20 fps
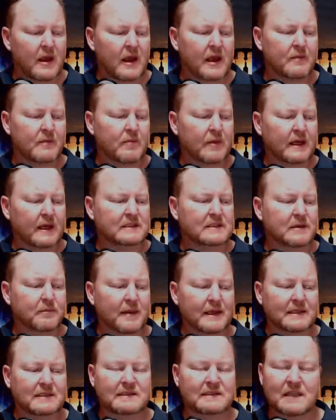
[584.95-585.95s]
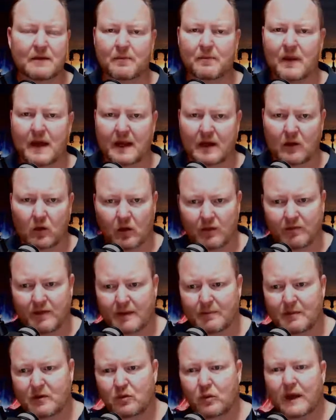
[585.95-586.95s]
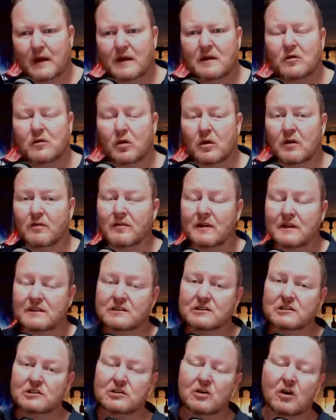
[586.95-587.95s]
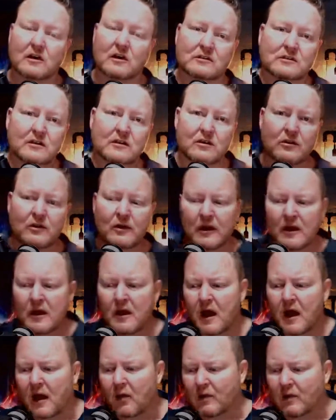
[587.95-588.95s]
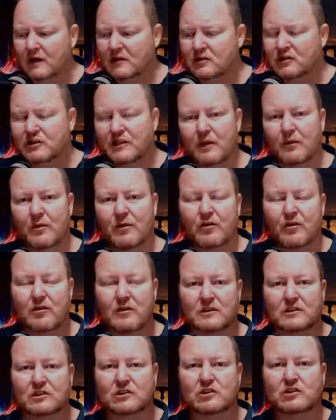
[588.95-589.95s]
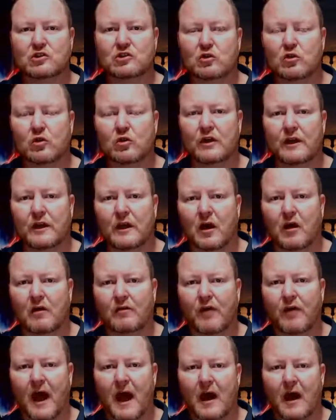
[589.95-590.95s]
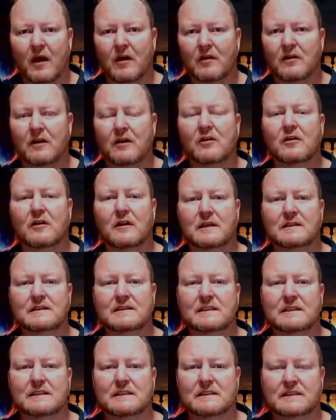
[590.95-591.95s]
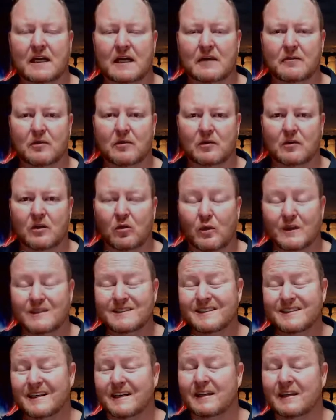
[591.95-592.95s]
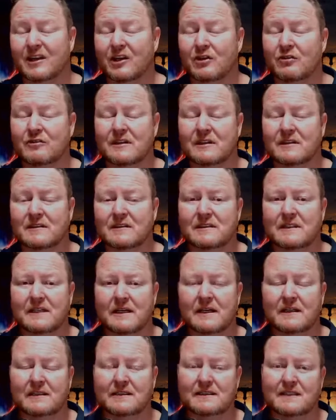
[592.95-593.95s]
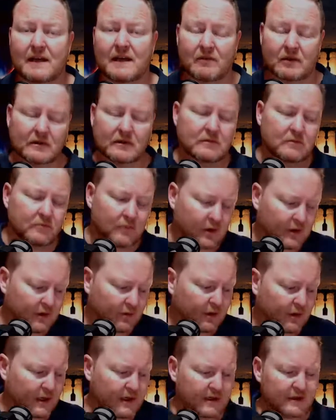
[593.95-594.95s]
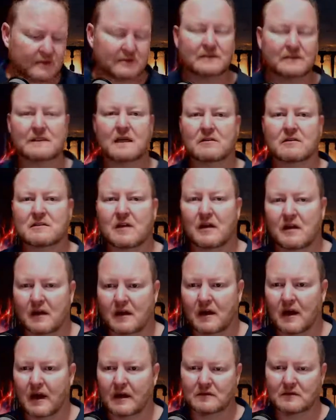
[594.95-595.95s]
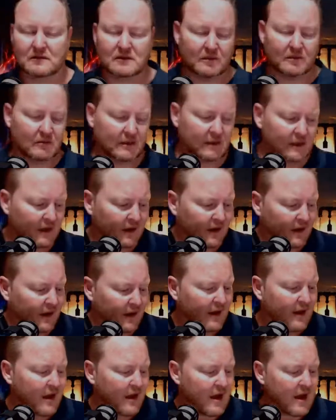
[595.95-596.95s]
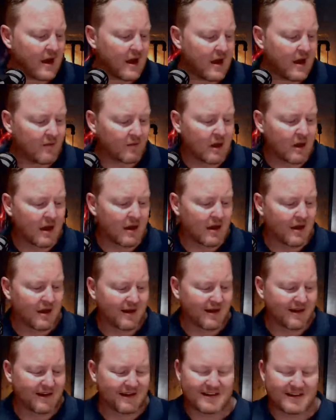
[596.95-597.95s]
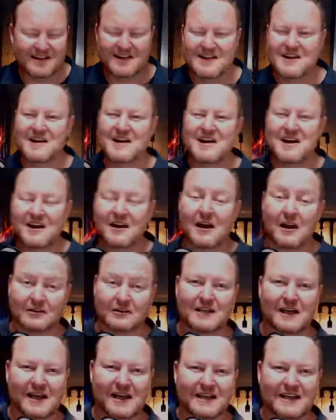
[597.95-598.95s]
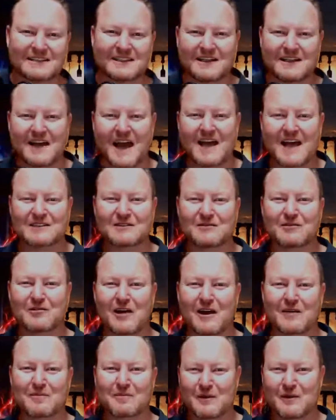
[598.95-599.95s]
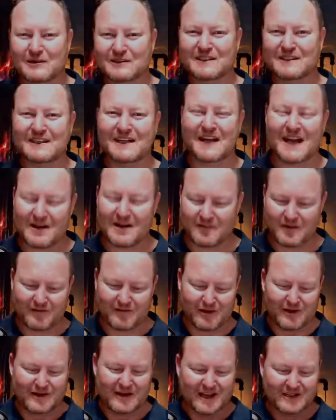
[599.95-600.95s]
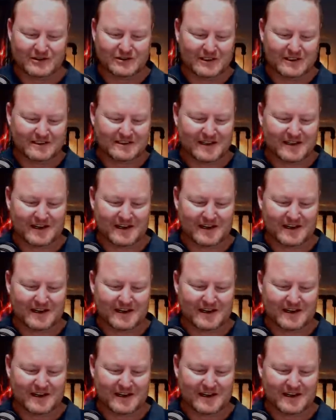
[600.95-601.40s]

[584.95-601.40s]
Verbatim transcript: It makes the best tip and all of that. But where did all of this start? So I want to share with you the story of how the Kolinsky Sable, the Winsor & Newton Series 7, by the way, yes, it sounds like a gun or something, um, because I guess in the hands of the right person, it can be very dangerous.